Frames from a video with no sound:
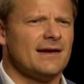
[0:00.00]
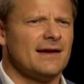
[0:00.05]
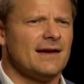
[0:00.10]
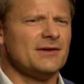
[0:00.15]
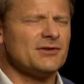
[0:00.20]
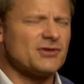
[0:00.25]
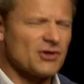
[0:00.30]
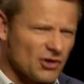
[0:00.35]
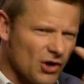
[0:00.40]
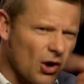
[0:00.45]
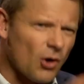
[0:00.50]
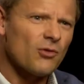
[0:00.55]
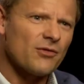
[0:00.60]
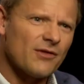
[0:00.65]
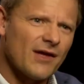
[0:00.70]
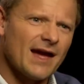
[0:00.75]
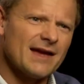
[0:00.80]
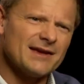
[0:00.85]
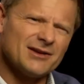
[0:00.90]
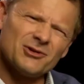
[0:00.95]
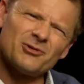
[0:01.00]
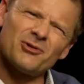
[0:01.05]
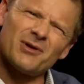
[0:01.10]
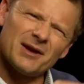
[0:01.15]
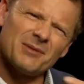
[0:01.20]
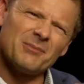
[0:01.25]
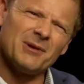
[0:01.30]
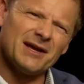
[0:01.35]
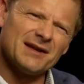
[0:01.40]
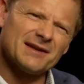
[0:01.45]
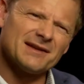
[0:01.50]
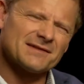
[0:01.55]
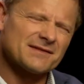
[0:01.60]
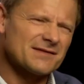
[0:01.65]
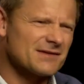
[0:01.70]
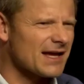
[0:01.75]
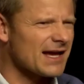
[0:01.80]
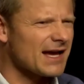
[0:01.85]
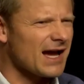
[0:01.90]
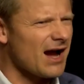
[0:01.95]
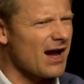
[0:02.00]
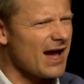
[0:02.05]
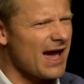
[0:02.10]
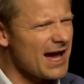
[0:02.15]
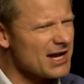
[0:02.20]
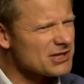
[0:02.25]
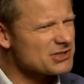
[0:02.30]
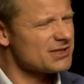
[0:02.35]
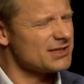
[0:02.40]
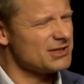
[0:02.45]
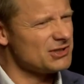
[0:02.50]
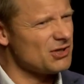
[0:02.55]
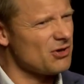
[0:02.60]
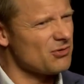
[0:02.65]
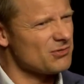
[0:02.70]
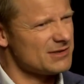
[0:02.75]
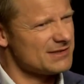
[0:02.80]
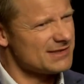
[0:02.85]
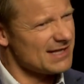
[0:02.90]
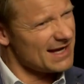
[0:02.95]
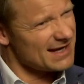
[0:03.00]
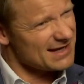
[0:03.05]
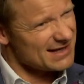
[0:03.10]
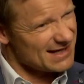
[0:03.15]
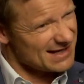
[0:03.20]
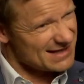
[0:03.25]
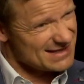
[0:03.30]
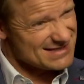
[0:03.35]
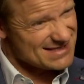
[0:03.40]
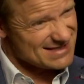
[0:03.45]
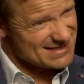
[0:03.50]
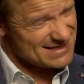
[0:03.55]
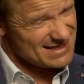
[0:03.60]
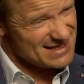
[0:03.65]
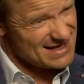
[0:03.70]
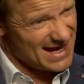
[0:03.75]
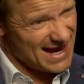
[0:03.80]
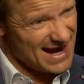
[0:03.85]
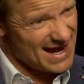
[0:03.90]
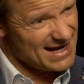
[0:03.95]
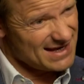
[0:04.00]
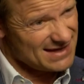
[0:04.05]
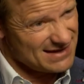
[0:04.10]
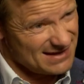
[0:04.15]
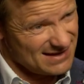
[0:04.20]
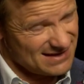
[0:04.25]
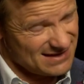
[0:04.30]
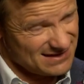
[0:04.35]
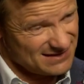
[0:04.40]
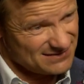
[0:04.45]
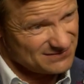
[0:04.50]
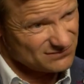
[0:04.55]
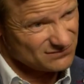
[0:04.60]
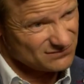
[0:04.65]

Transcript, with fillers: and to know that you know what I mean, it's like I actually know the take, and I can see Andy,